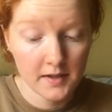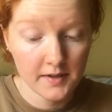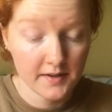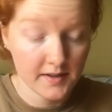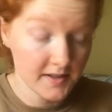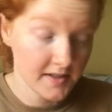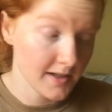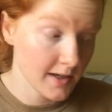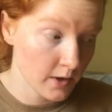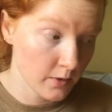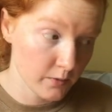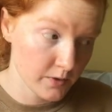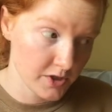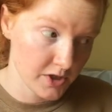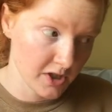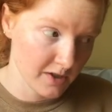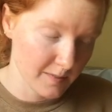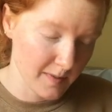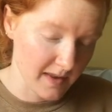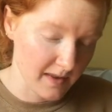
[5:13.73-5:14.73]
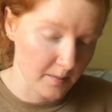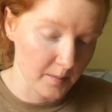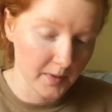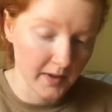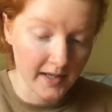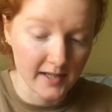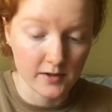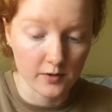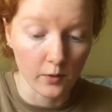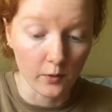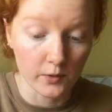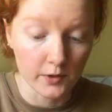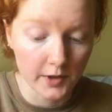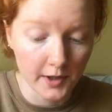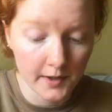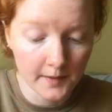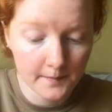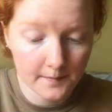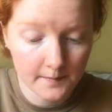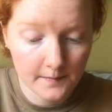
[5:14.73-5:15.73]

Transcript: The 0 would just be the placeholder.